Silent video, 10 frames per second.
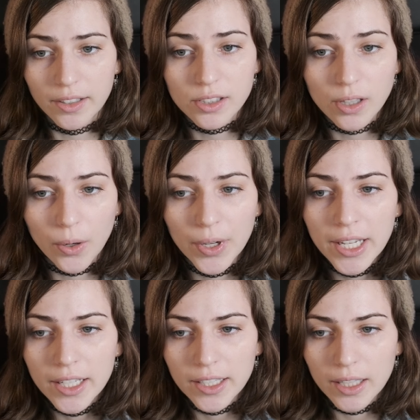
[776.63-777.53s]
So
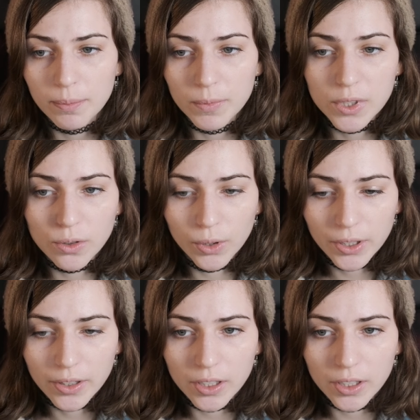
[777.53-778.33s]
it stored the